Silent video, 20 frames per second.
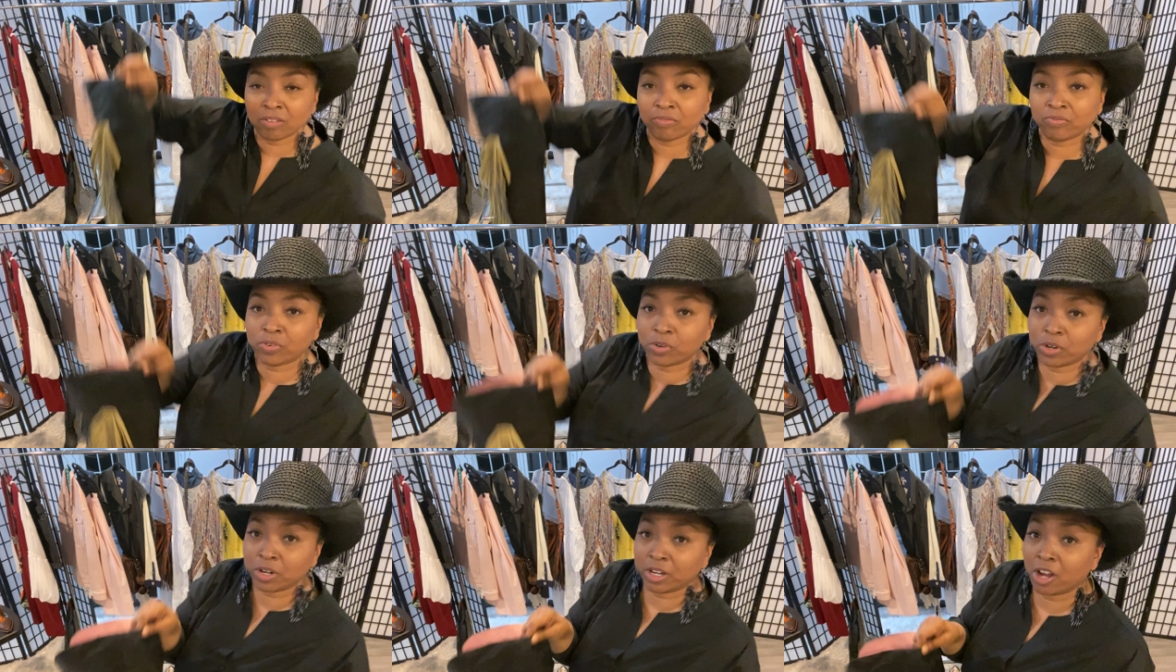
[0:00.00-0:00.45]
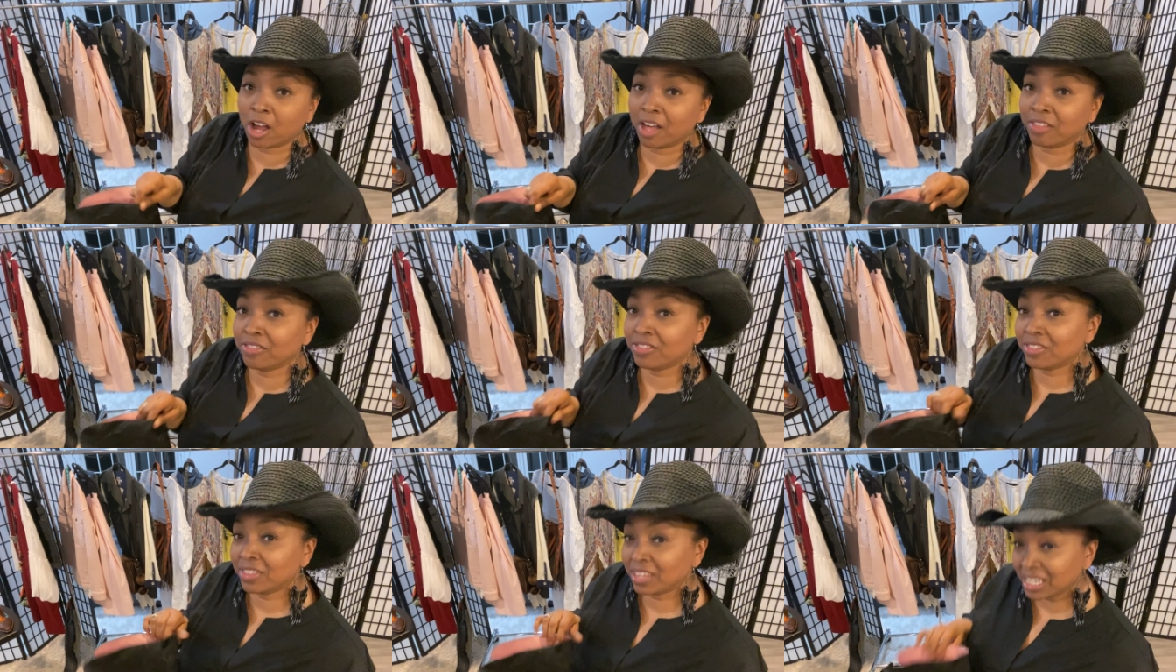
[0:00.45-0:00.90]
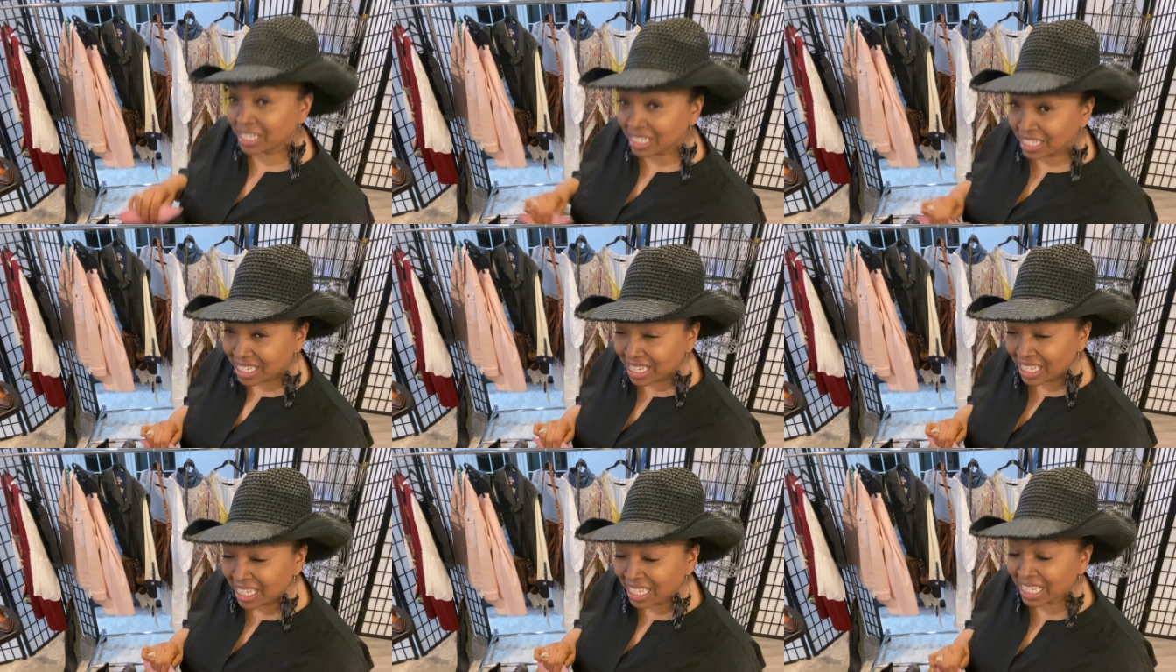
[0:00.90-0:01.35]
for an
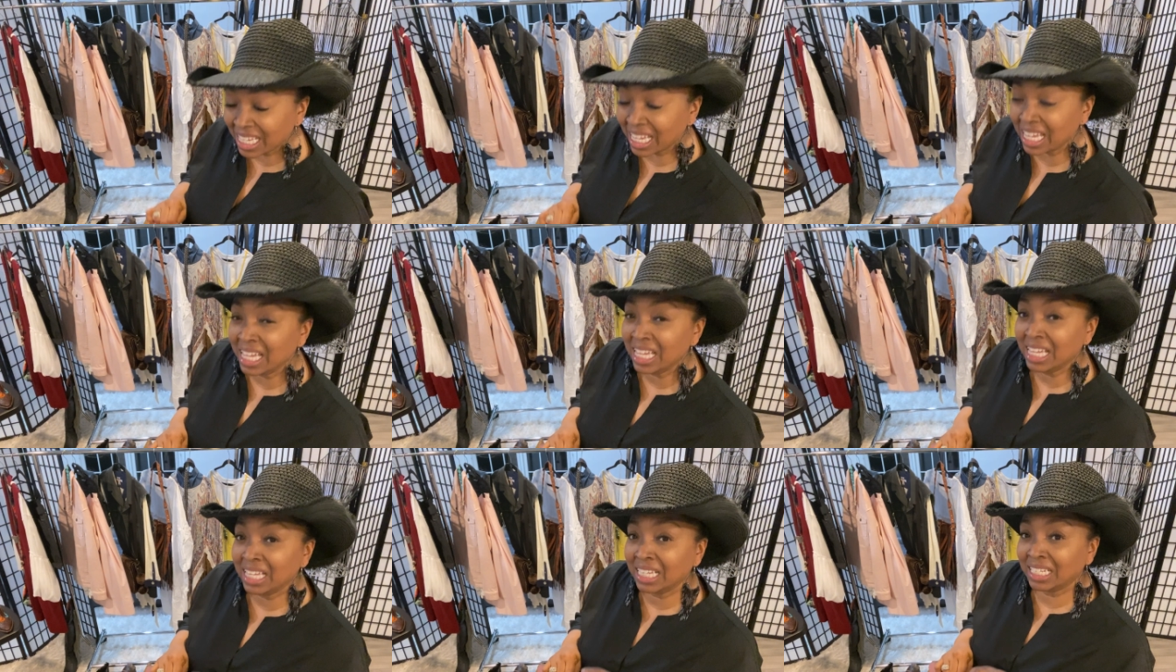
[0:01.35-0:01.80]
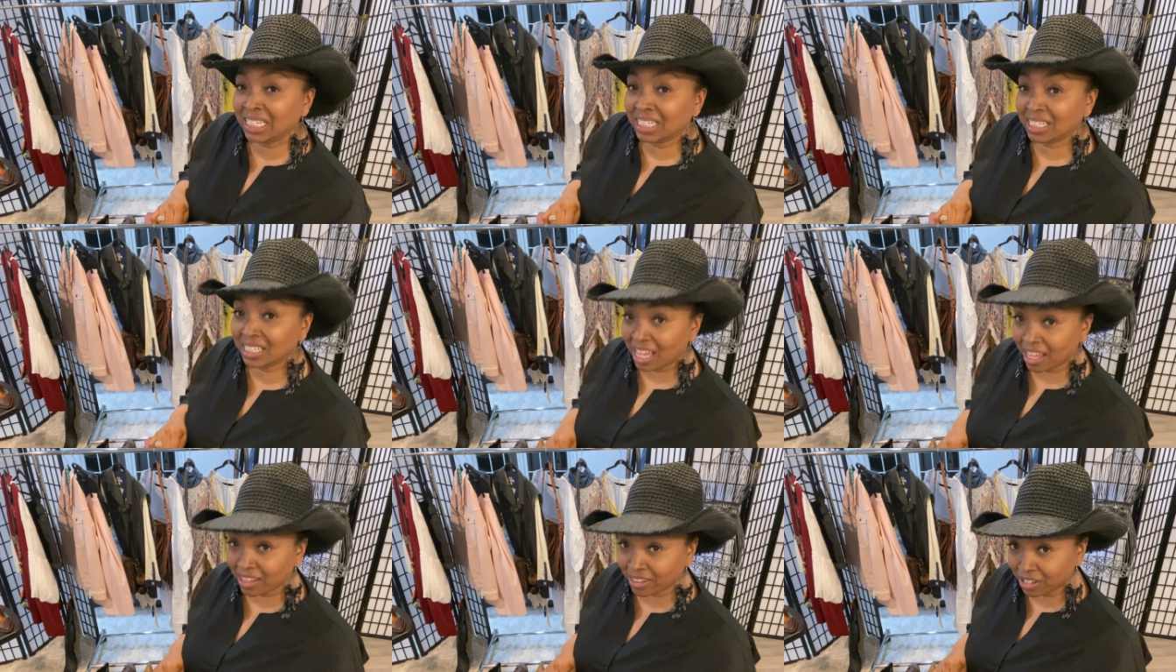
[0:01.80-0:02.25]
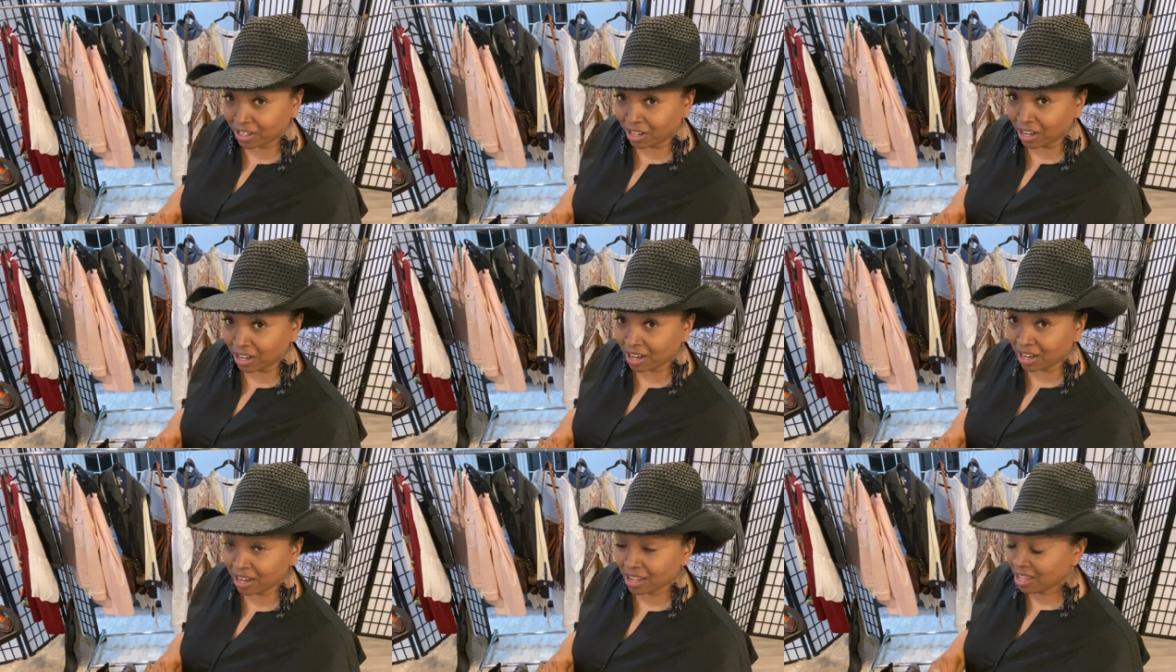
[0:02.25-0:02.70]
authentic
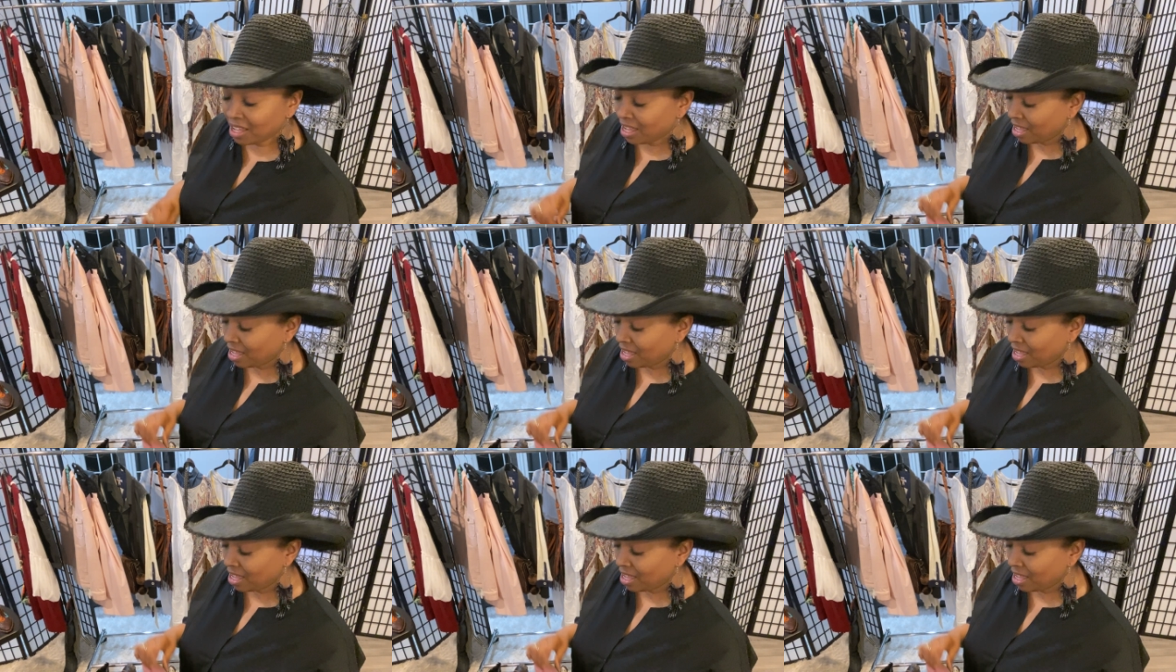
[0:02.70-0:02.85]
leather